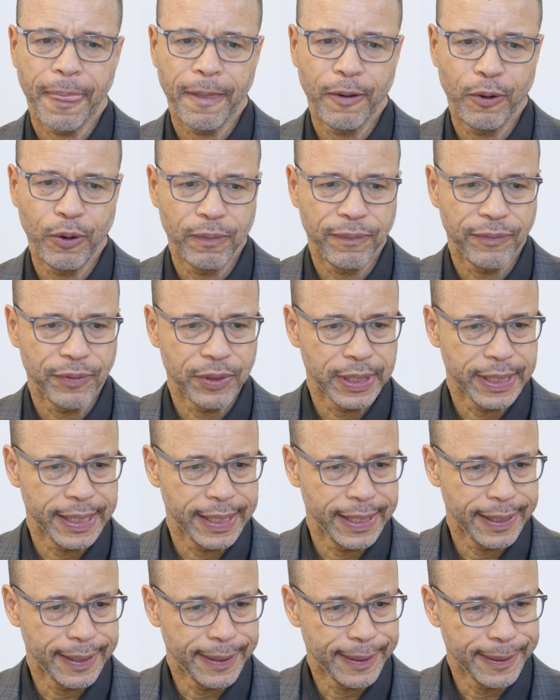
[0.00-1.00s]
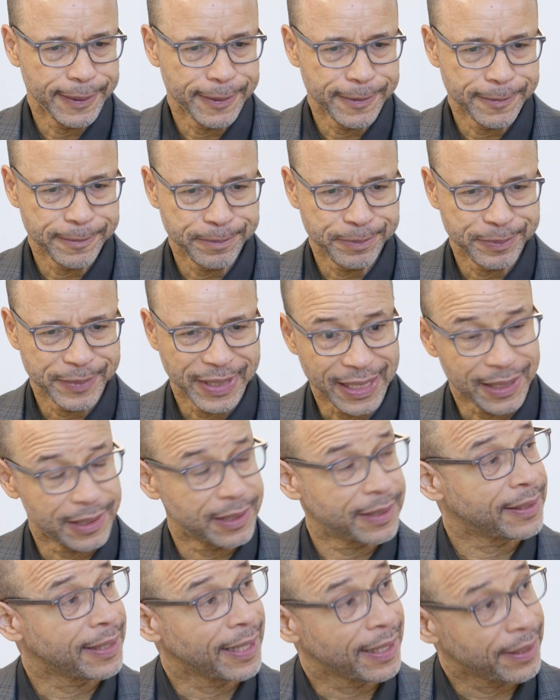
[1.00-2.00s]
hopefully
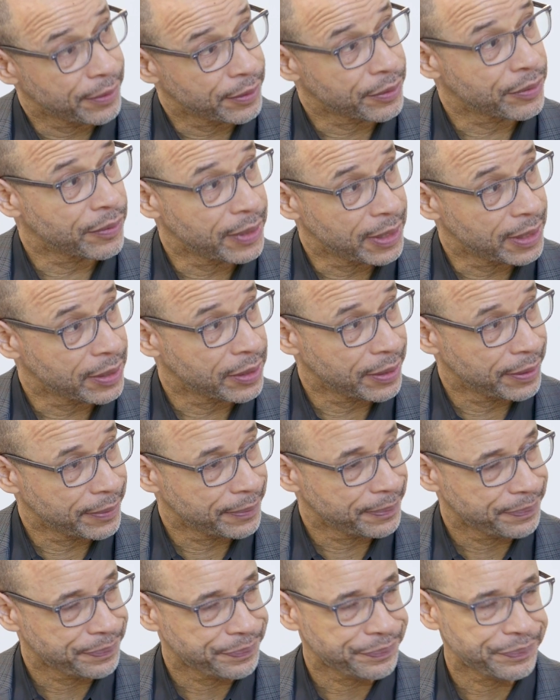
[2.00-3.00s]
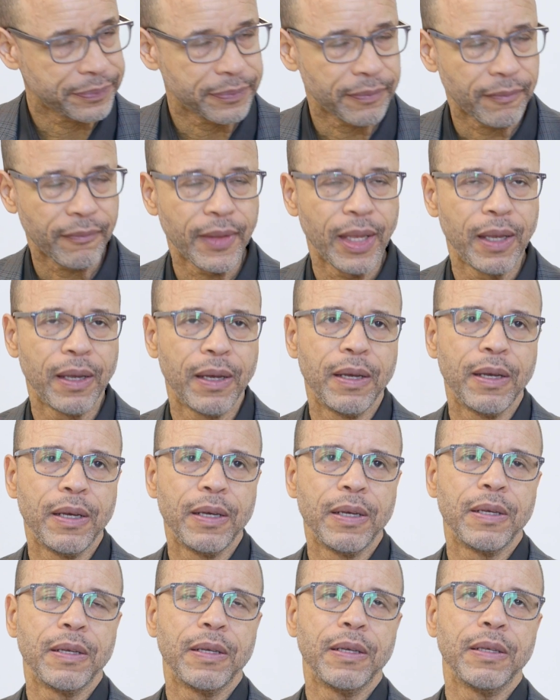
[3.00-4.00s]
extend the tradition.
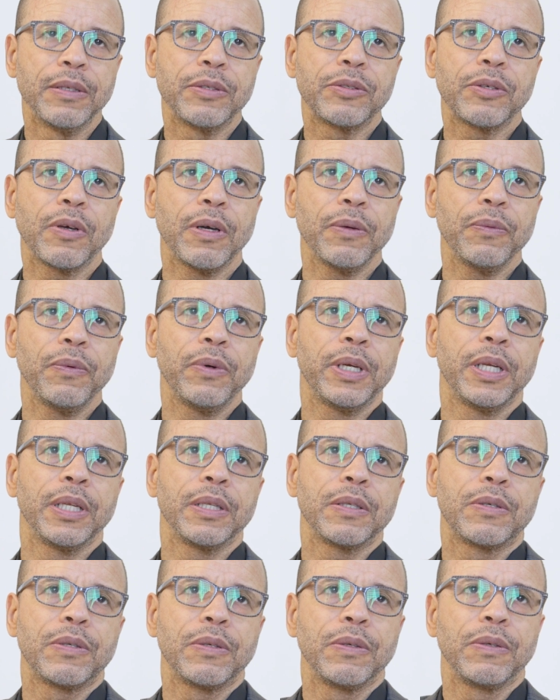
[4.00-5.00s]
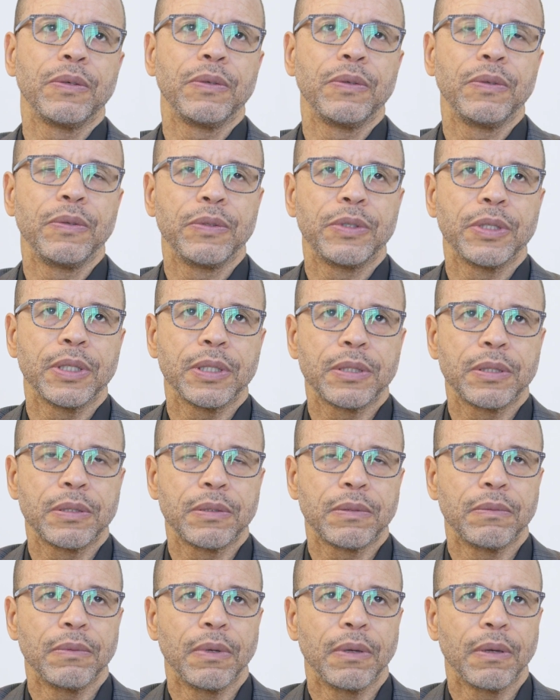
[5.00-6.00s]
So I wanted to
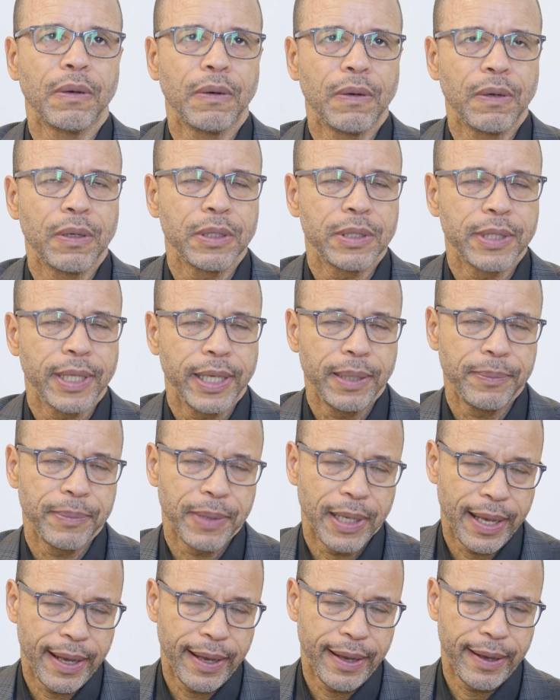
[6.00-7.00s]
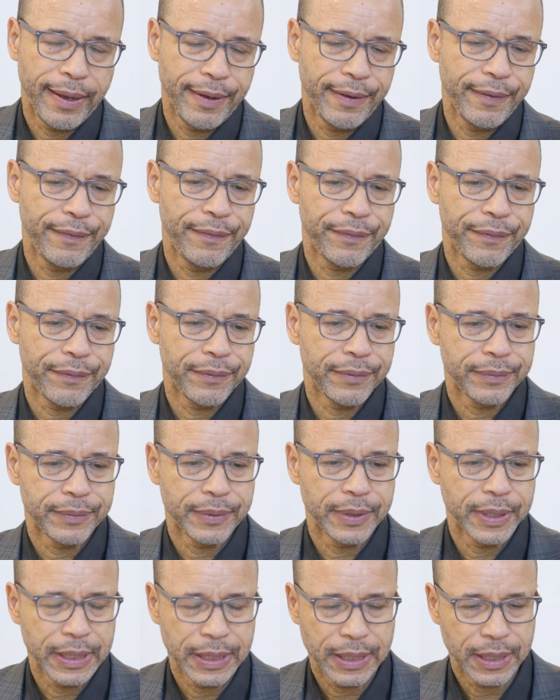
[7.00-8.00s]
just on tape live,
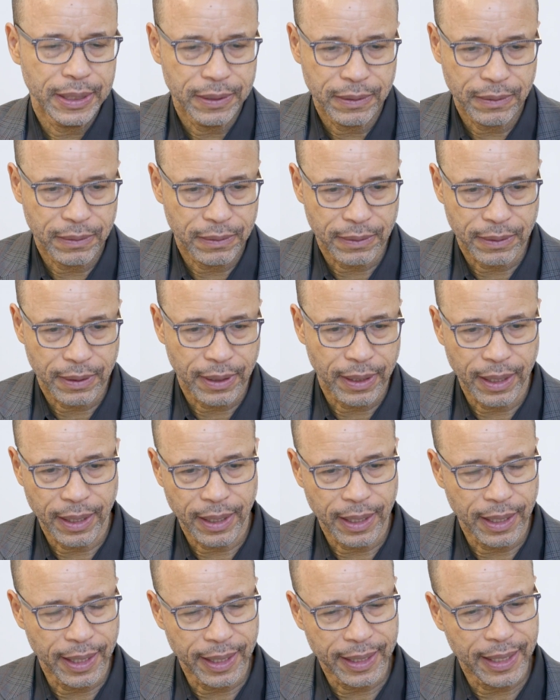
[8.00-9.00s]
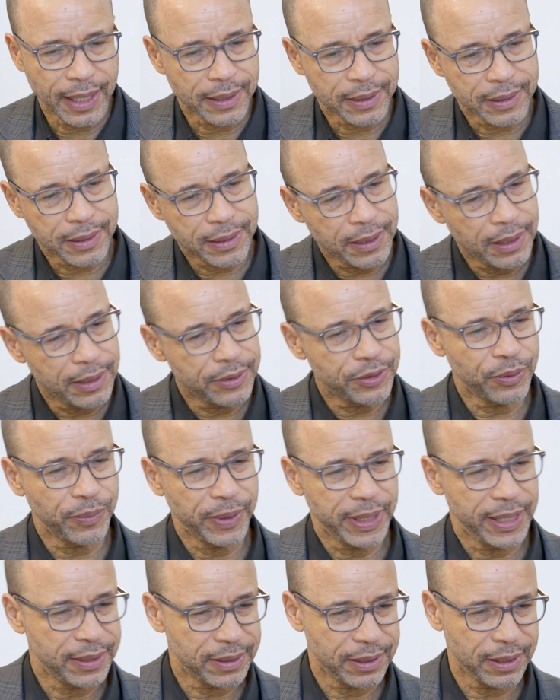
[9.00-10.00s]
and I got tons of
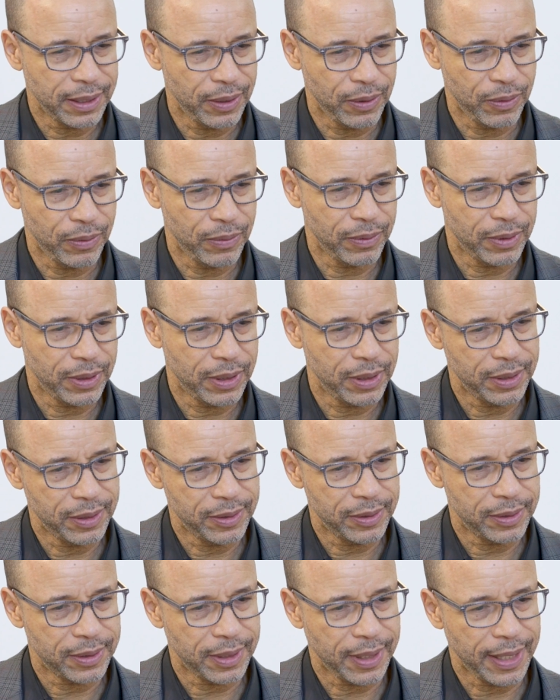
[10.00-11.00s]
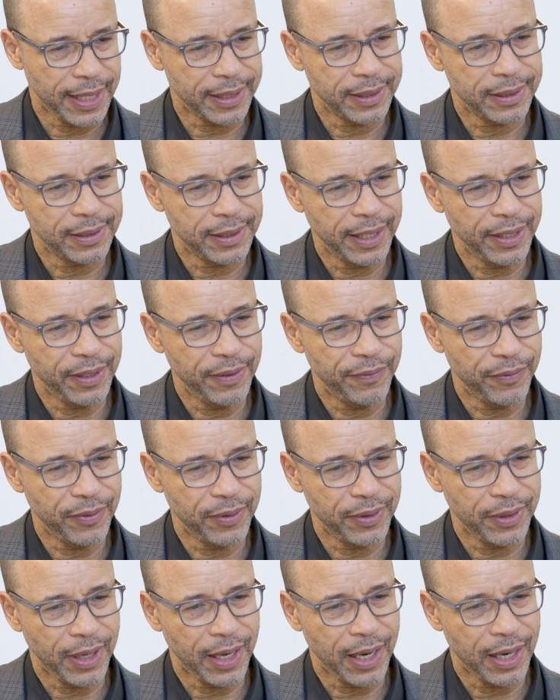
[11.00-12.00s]
ways to go, because I could thank you
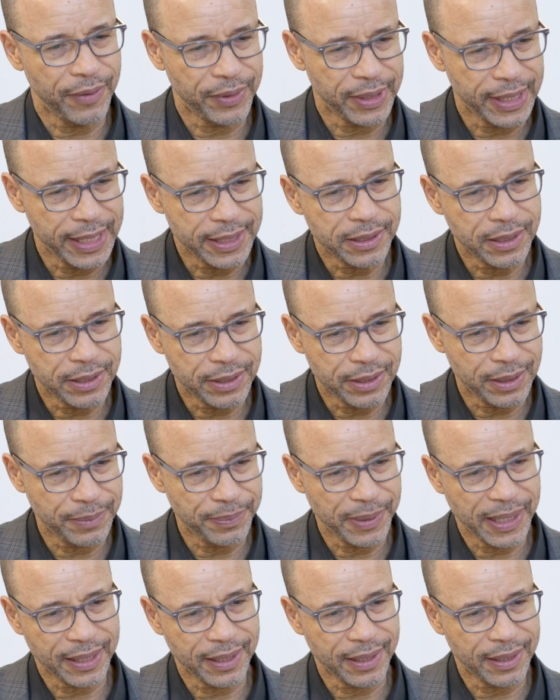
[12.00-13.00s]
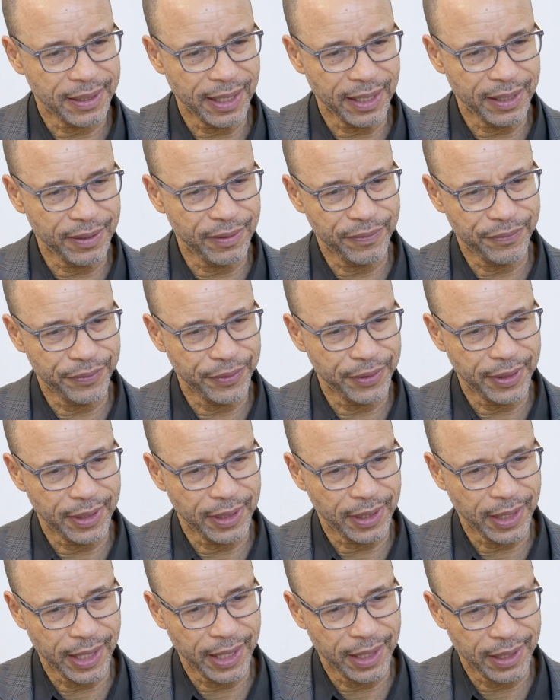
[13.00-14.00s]
for our relationship. I can thank you for the
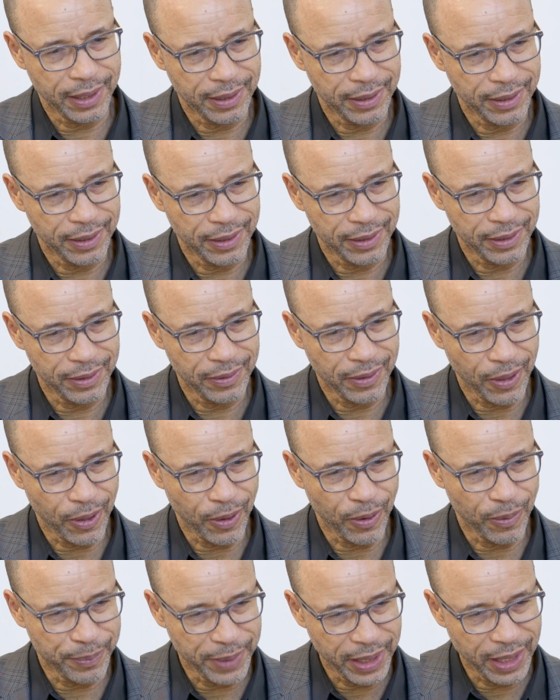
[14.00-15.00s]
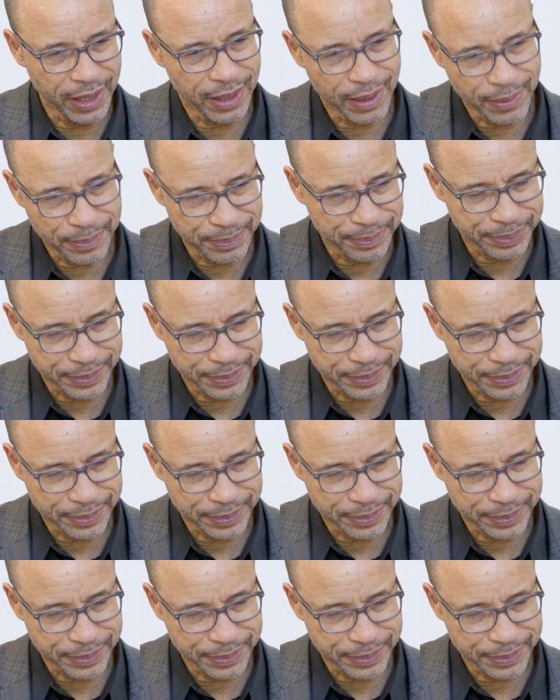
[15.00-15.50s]
night you called me up